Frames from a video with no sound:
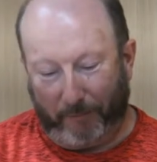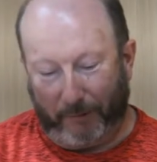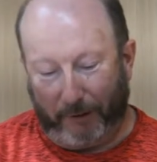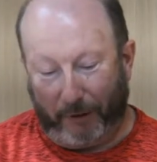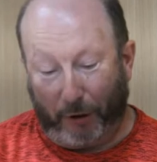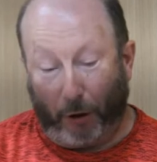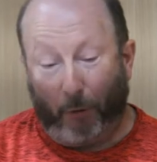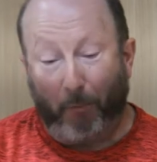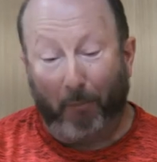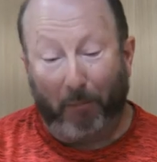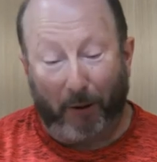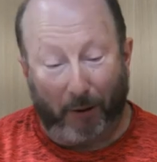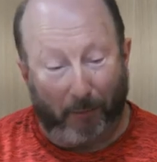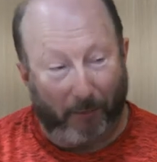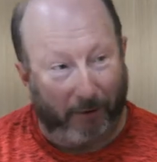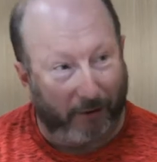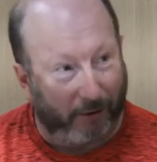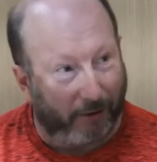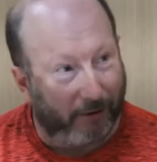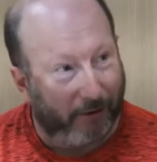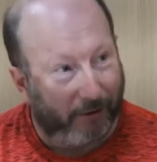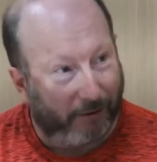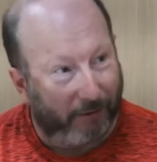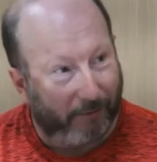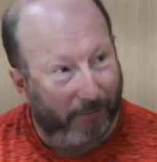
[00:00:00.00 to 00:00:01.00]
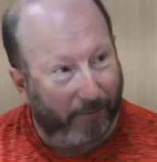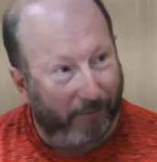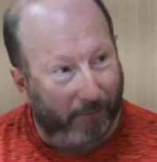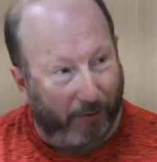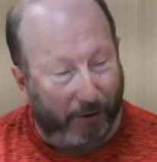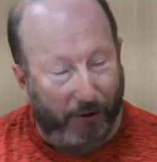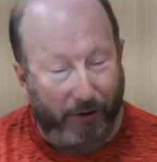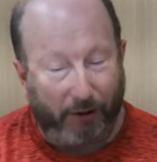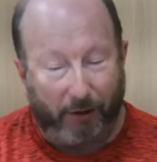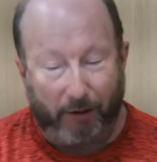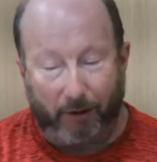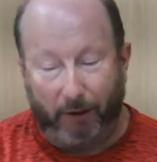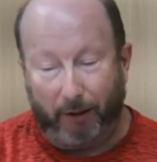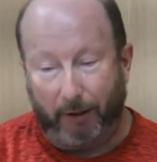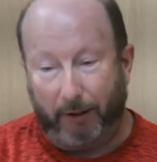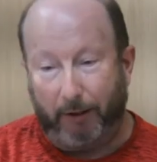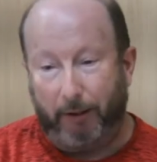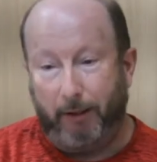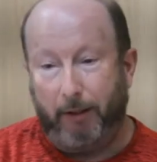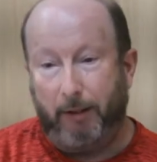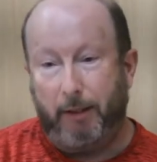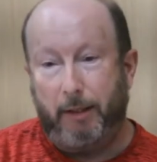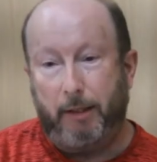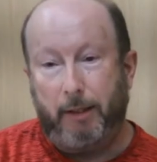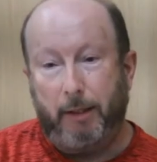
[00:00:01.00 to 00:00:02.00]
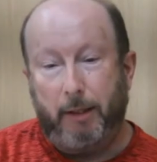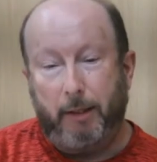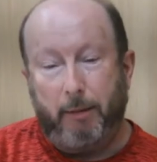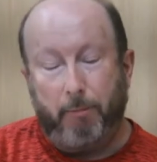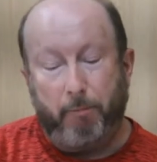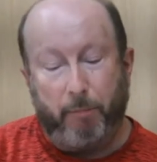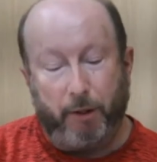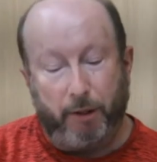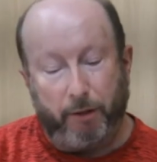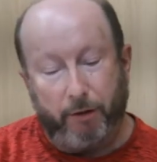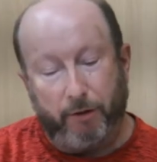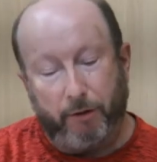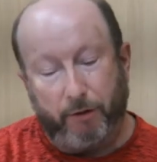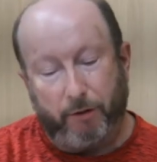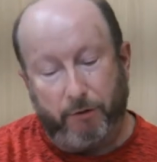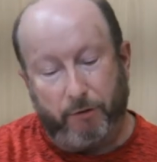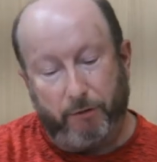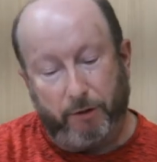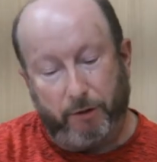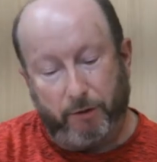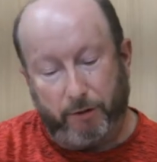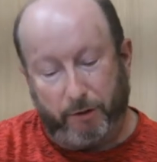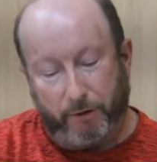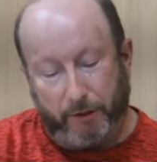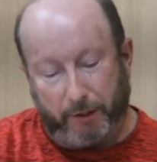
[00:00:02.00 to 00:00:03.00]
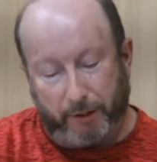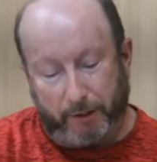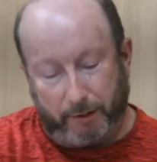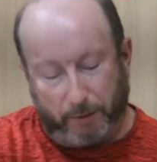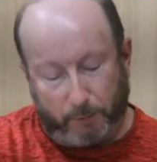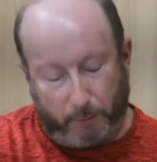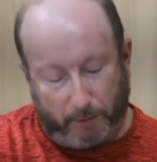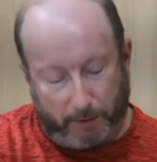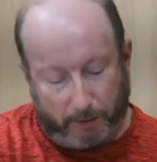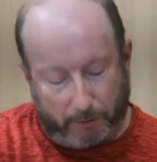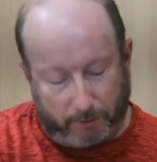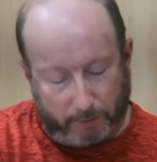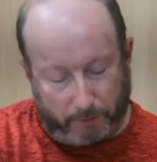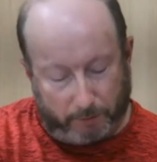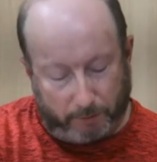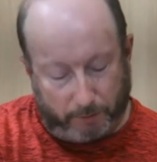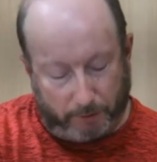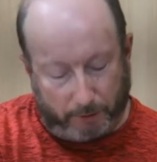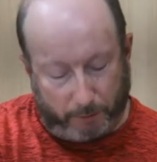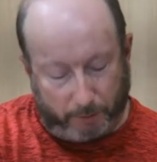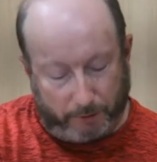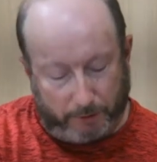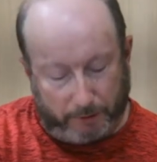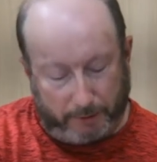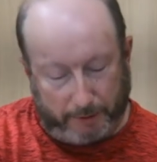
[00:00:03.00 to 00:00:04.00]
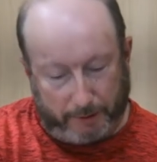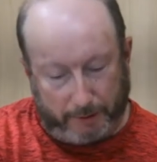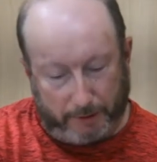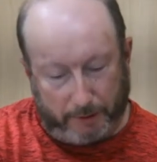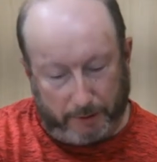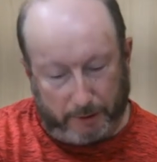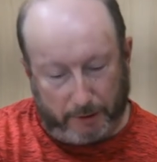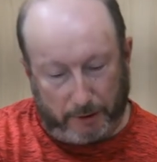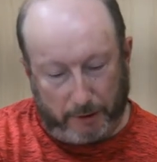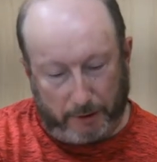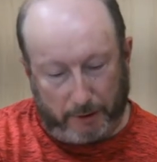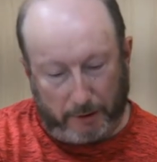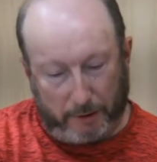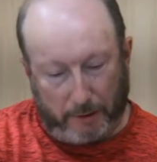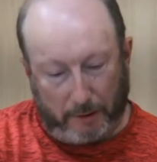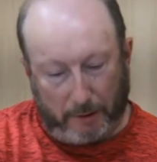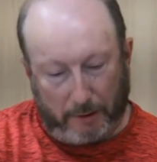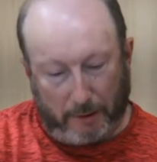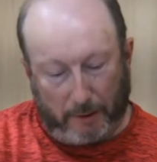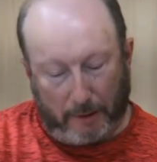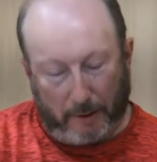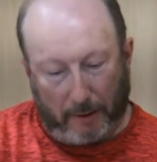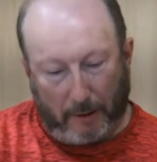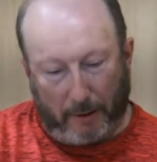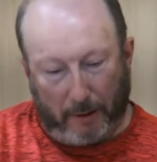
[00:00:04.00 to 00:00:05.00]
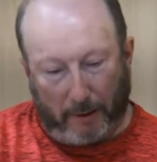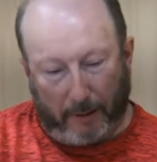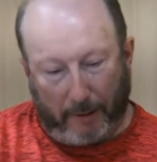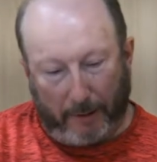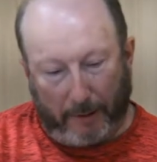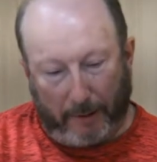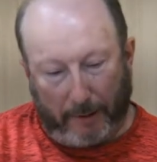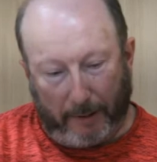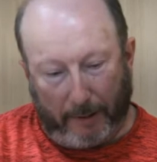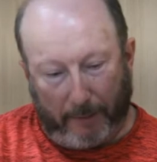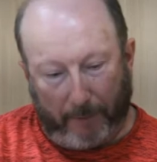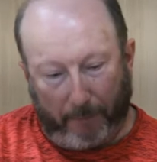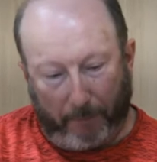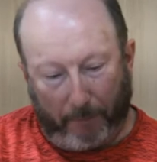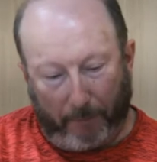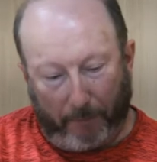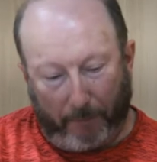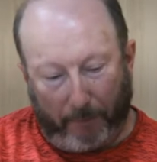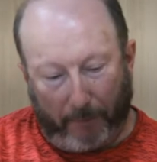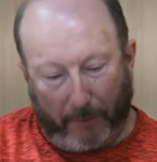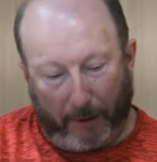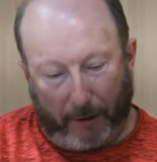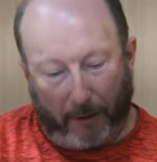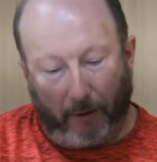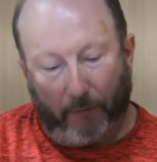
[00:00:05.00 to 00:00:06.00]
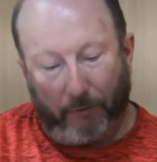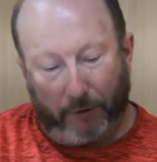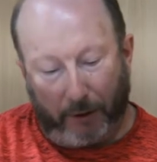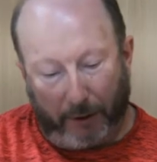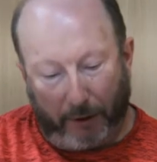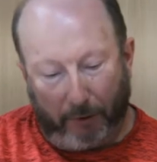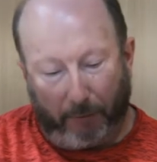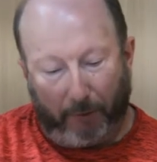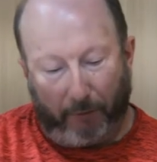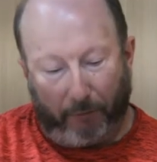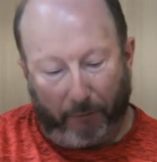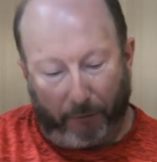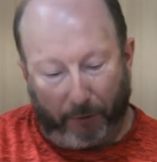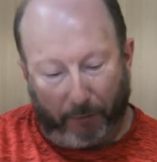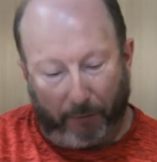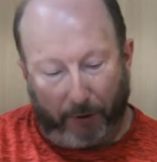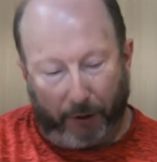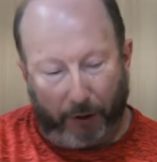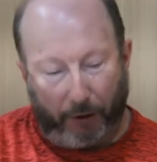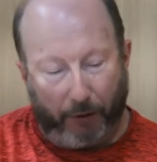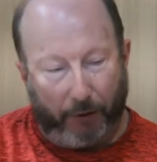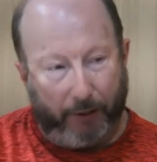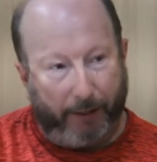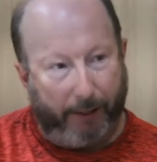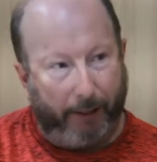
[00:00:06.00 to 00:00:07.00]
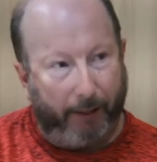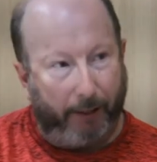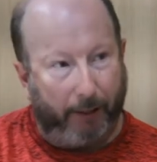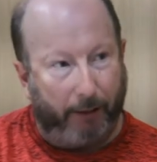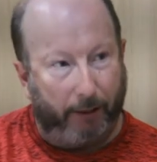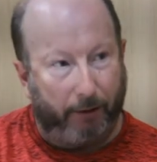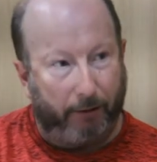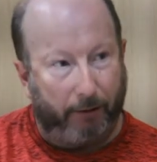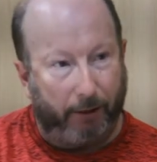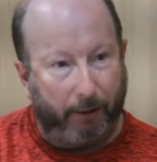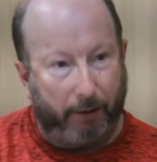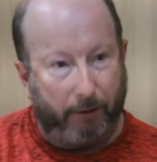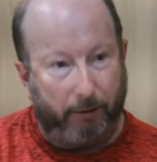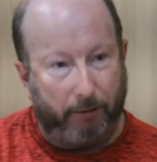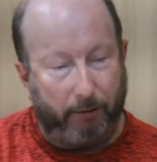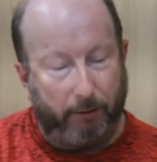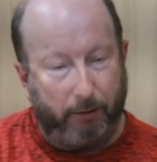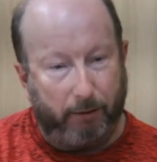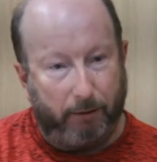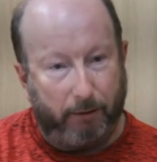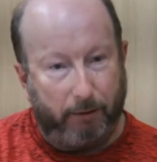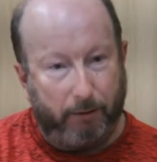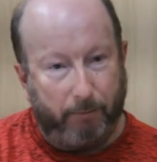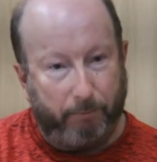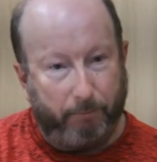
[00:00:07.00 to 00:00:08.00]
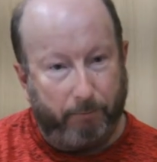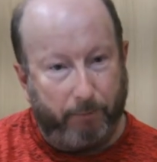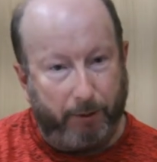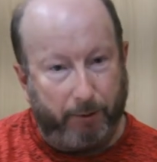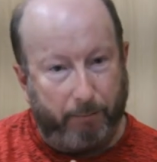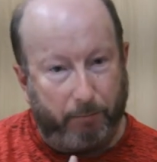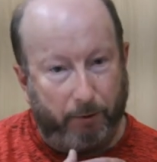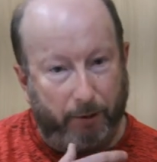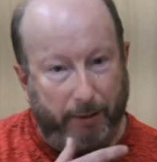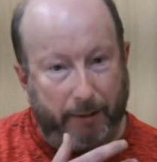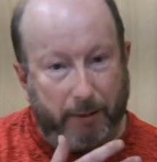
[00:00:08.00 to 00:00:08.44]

compliment, bizarrely. But the other thing as well, I would say, is that obviously coming from the UK, then people